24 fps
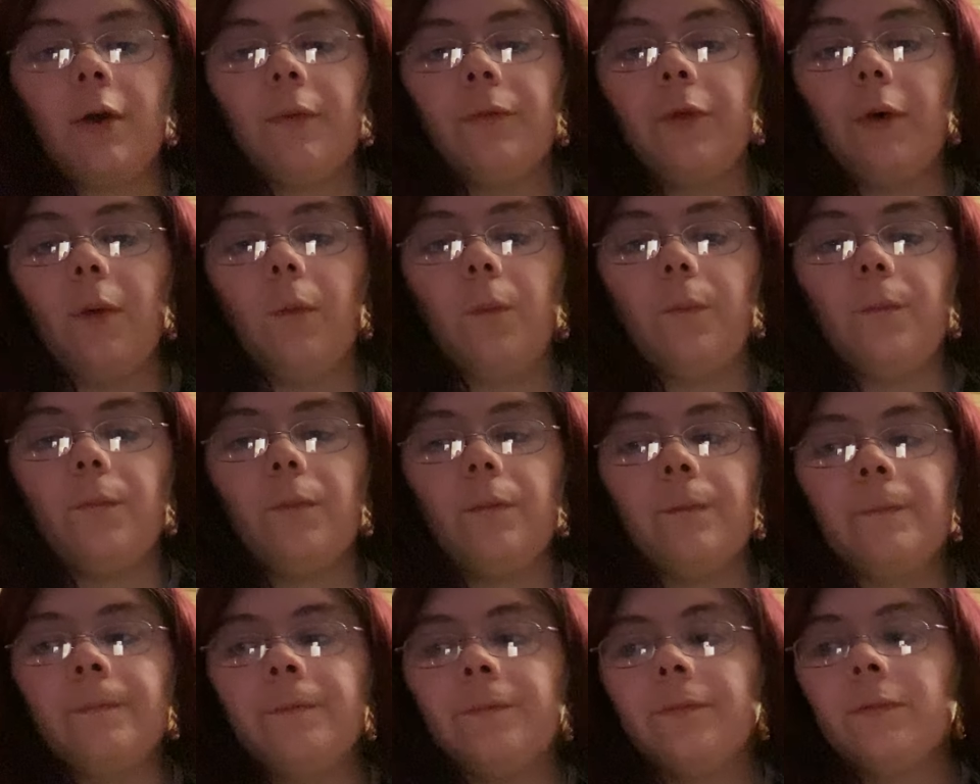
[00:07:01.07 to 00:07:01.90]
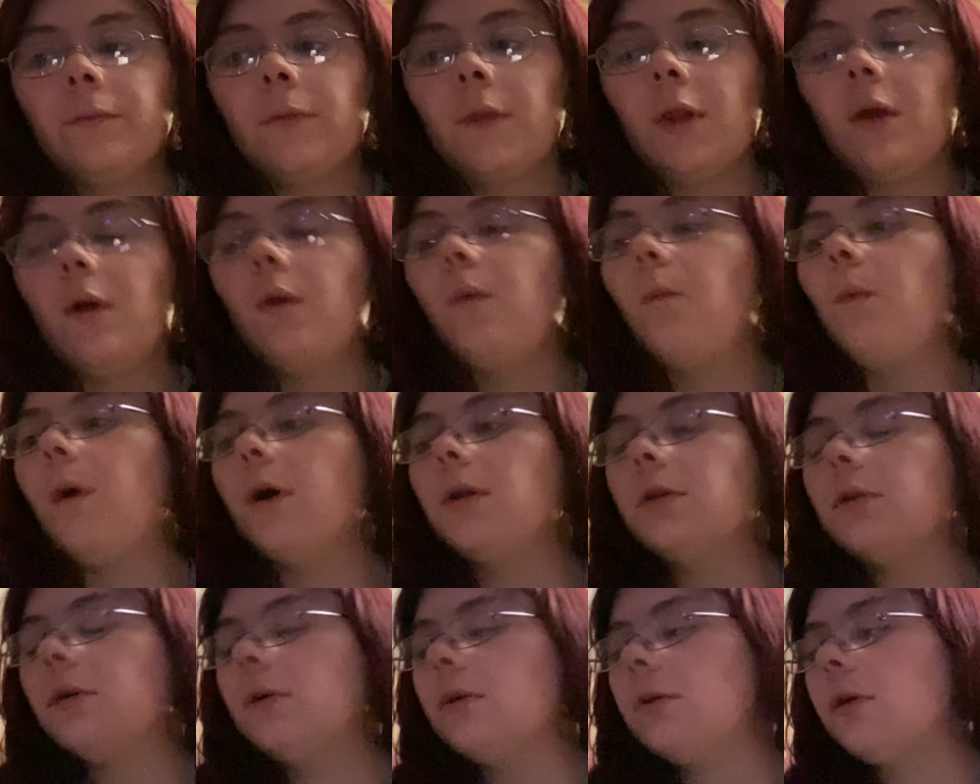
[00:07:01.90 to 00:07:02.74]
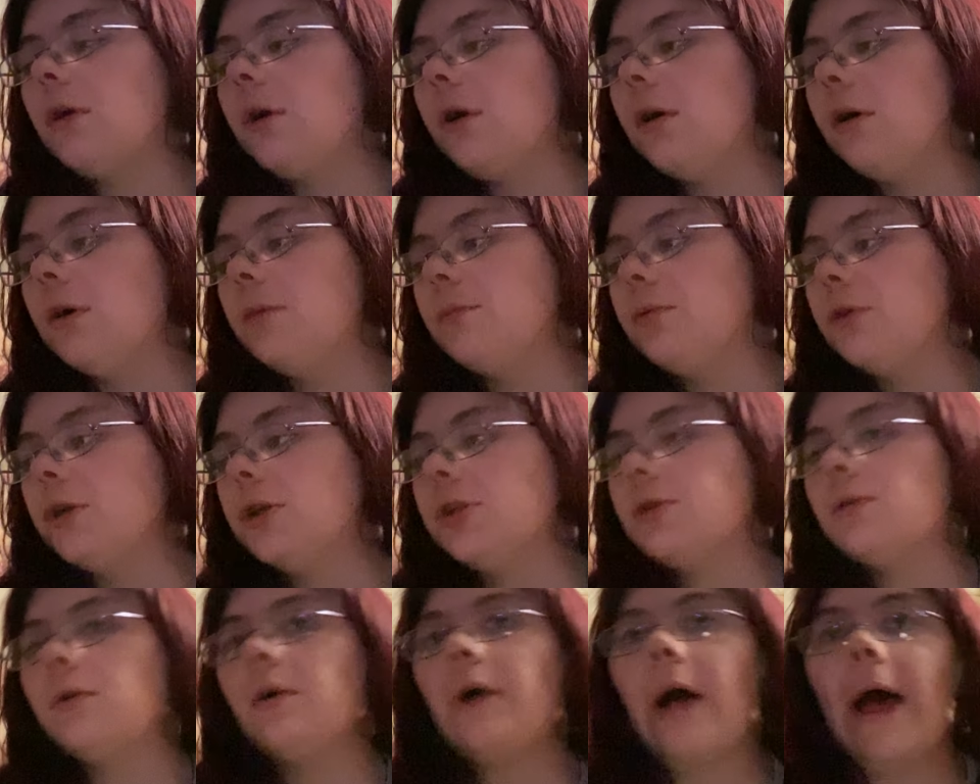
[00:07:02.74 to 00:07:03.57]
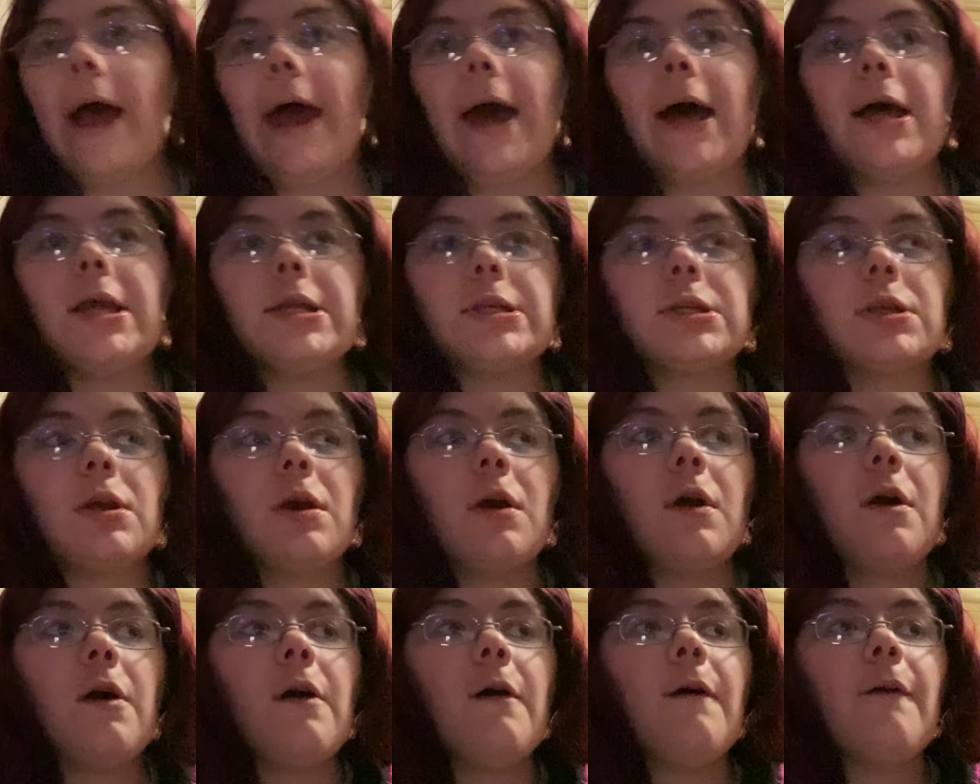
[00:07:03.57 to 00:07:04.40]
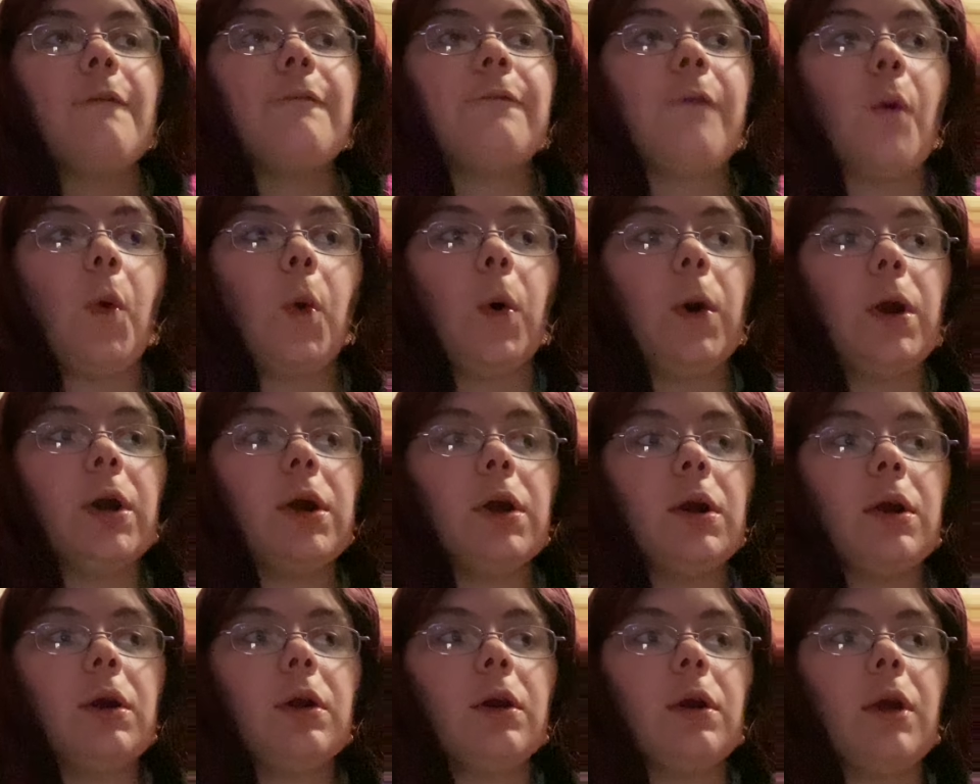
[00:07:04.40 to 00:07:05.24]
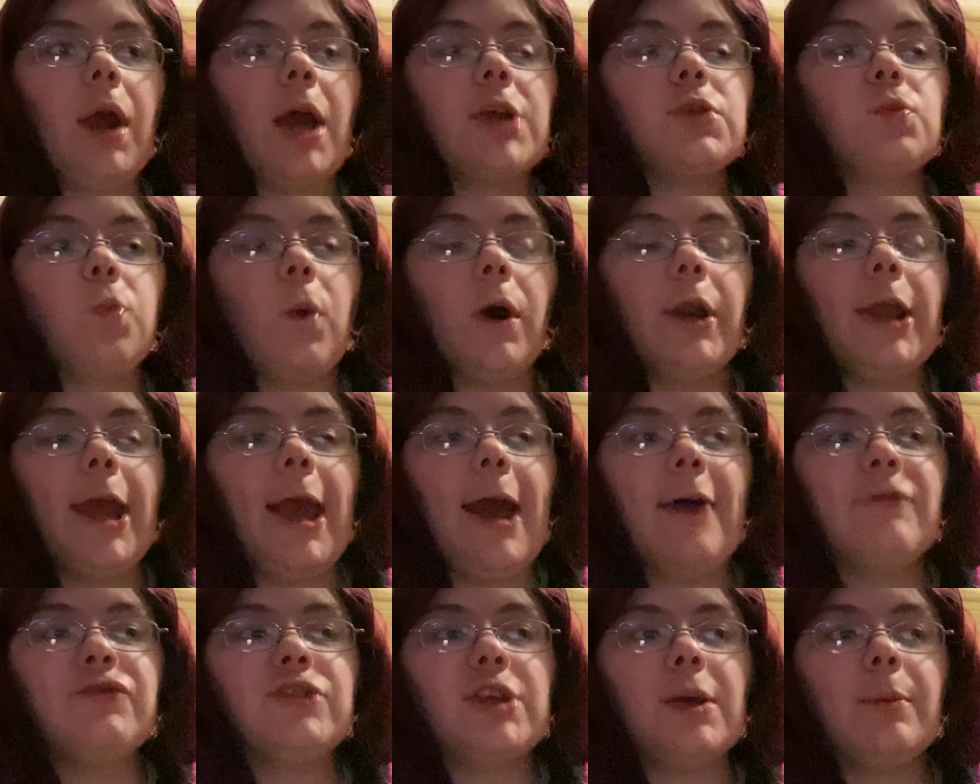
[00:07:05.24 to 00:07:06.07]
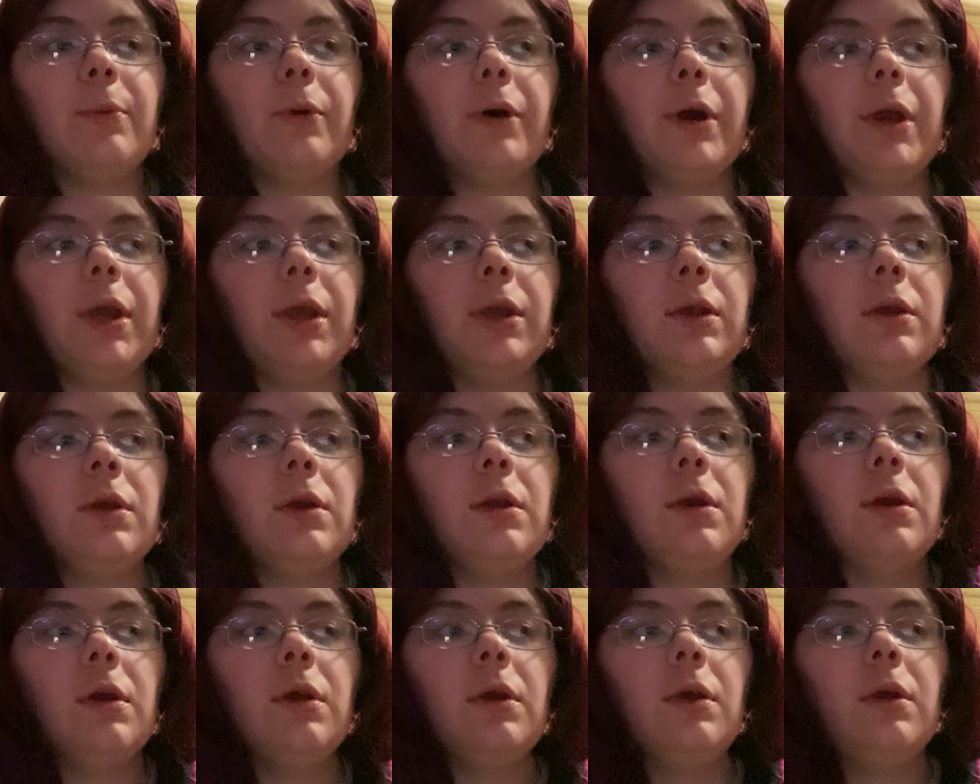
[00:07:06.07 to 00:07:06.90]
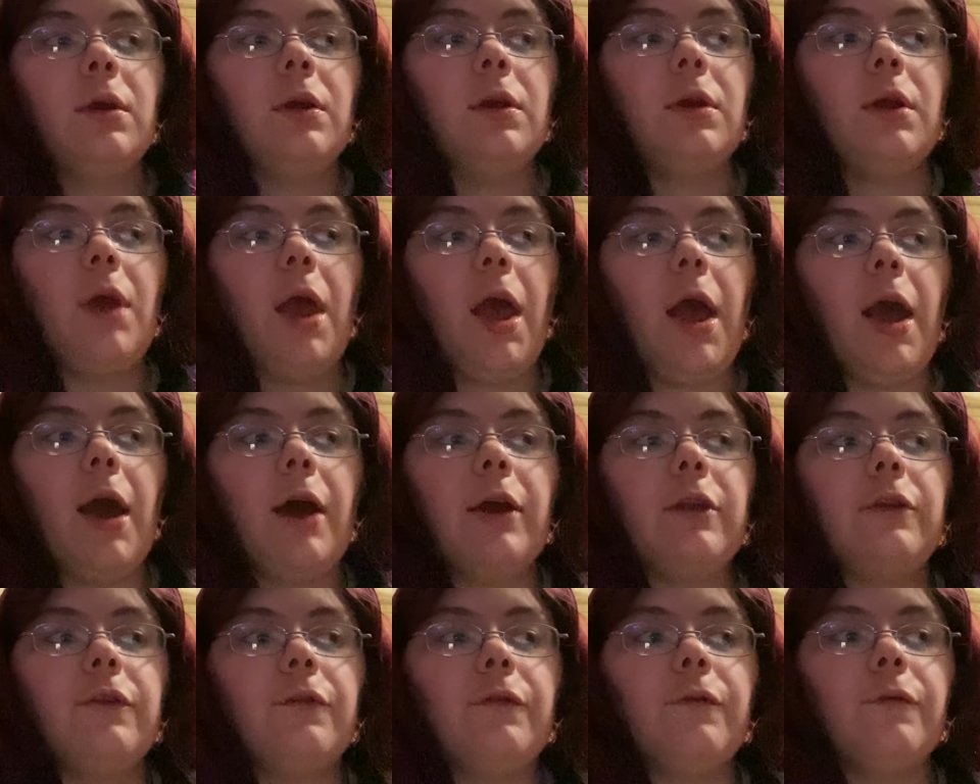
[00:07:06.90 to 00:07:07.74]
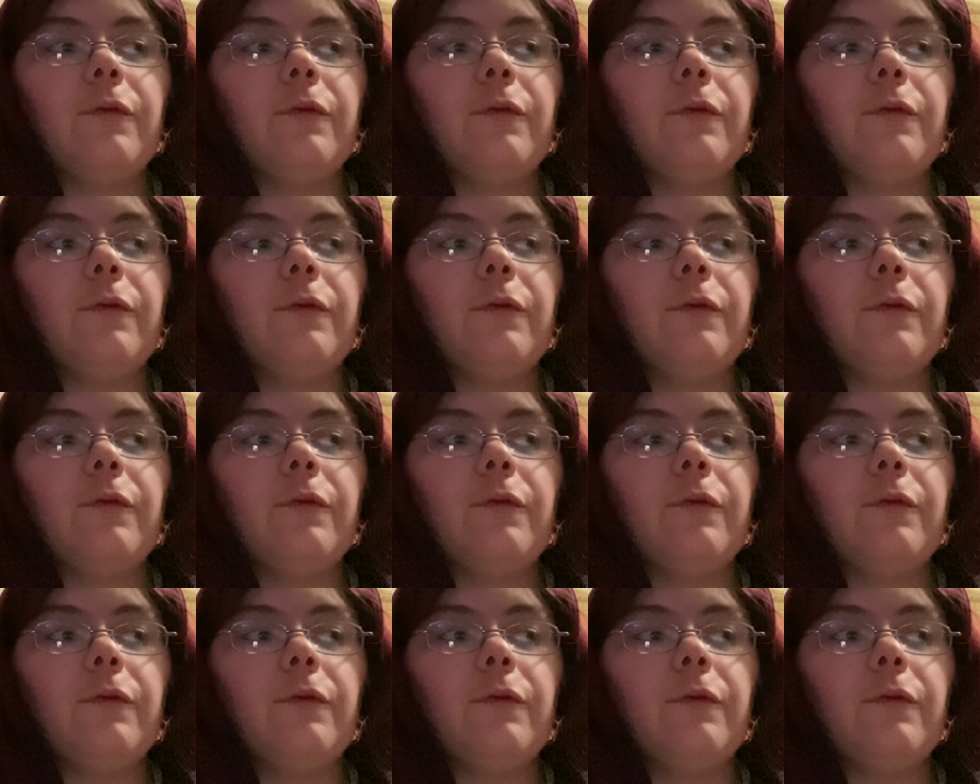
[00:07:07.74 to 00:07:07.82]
the one little girl in preschool has one half sibling and